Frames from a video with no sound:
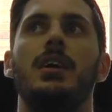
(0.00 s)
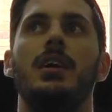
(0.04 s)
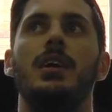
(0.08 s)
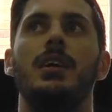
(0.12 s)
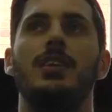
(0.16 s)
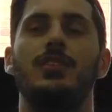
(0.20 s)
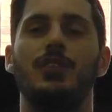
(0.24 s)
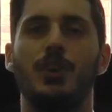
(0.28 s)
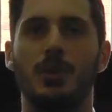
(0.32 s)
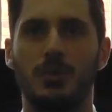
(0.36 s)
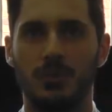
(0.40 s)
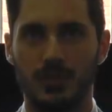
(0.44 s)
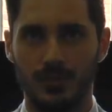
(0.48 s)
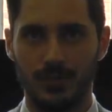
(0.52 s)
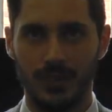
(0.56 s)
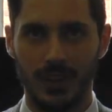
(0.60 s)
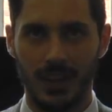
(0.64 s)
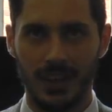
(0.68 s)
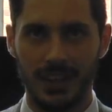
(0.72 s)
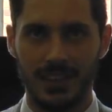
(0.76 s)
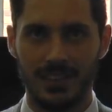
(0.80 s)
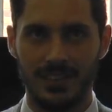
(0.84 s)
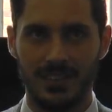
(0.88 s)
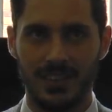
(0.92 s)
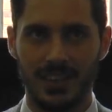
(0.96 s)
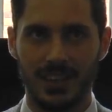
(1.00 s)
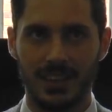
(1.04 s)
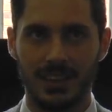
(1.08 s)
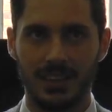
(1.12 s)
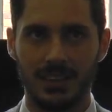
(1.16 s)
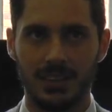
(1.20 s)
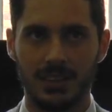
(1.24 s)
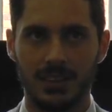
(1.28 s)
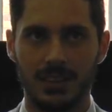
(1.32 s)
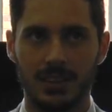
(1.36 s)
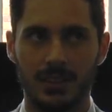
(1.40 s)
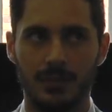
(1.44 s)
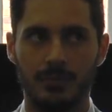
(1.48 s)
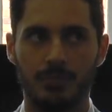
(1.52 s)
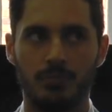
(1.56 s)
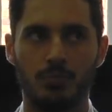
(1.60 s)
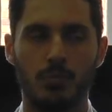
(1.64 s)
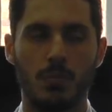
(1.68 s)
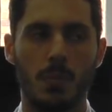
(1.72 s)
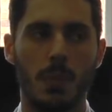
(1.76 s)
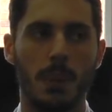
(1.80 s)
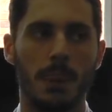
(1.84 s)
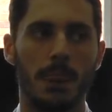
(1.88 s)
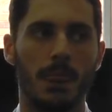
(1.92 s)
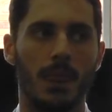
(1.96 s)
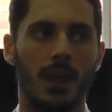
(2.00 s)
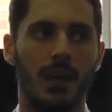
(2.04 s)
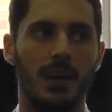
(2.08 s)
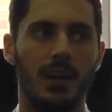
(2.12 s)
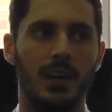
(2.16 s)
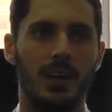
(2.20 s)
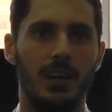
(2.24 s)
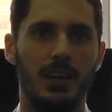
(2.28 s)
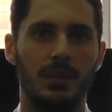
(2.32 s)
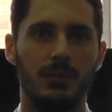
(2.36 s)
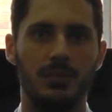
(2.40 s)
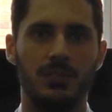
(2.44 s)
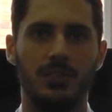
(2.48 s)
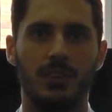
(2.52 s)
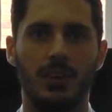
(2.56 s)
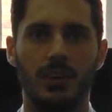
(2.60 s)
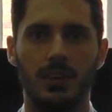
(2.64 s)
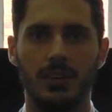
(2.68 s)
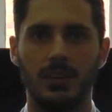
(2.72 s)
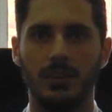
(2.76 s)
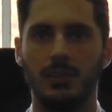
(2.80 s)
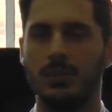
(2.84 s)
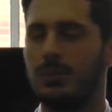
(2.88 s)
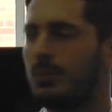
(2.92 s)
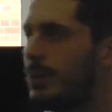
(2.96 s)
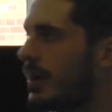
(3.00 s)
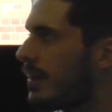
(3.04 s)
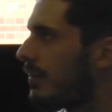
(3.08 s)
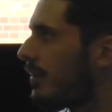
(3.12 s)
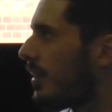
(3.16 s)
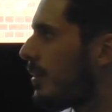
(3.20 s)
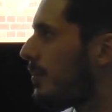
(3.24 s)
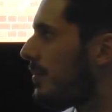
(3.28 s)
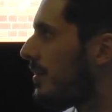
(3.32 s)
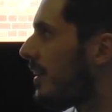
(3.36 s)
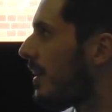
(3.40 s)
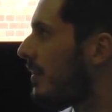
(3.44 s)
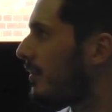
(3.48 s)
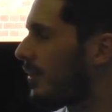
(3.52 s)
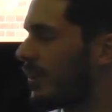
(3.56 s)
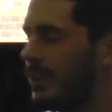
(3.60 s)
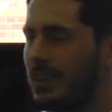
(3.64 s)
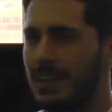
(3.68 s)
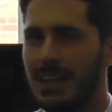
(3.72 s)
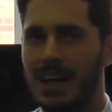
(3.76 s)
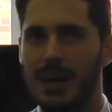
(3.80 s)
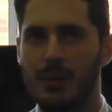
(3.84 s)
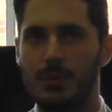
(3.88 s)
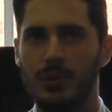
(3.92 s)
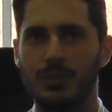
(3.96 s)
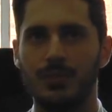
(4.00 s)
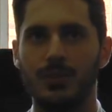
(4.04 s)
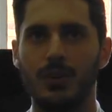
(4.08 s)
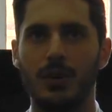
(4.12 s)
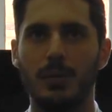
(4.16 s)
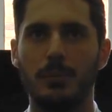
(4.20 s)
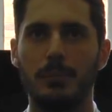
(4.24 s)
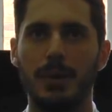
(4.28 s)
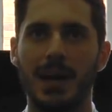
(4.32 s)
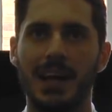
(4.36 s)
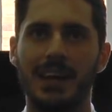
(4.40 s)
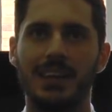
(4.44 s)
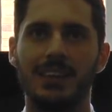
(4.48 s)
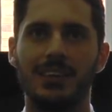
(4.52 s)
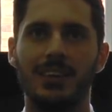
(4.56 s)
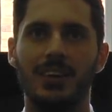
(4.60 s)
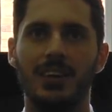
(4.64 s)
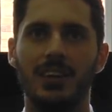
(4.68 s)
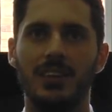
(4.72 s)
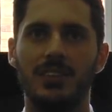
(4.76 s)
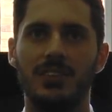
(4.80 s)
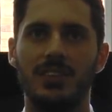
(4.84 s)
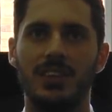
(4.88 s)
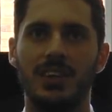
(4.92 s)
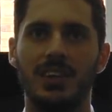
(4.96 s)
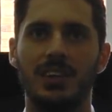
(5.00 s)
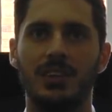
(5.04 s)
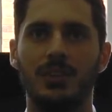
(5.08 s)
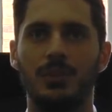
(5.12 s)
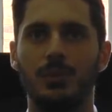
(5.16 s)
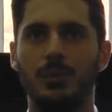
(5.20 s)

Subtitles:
In terms of lighting, so where I'm sat right now, I've got backlighting,